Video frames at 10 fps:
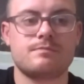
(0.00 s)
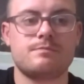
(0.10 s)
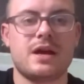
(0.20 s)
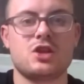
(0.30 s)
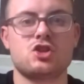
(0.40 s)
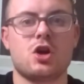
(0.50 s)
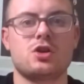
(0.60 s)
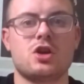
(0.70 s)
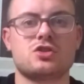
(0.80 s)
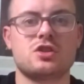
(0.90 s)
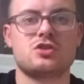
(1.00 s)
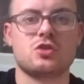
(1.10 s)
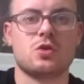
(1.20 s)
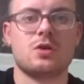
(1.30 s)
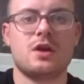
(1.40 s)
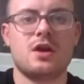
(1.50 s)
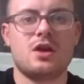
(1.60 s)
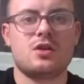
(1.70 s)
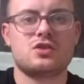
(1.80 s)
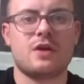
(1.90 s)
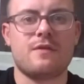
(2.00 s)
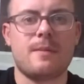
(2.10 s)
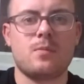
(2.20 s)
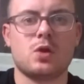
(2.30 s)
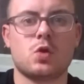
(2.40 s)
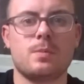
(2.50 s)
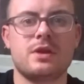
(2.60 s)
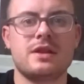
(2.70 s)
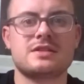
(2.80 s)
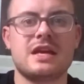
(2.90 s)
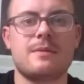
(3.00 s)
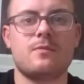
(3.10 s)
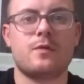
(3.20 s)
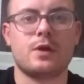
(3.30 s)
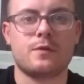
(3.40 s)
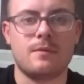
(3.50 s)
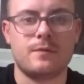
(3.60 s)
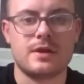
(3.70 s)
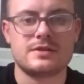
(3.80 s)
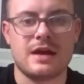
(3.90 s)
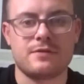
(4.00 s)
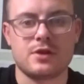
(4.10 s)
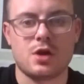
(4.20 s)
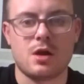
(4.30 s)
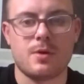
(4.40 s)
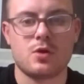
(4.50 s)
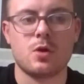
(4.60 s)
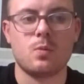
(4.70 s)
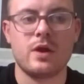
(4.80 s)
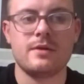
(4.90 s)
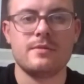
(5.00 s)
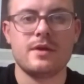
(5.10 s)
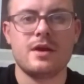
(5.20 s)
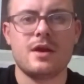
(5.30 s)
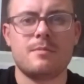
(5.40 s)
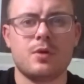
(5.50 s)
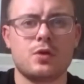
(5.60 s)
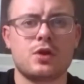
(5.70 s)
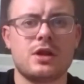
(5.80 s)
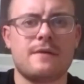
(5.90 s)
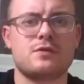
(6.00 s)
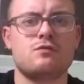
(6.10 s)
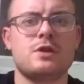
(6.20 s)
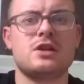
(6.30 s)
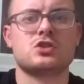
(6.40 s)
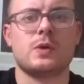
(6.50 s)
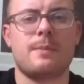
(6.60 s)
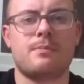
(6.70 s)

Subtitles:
by Charlie Austin. So Southampton will come into this game full of confidence after the Carabao Cup win, but they're going to have to really sort the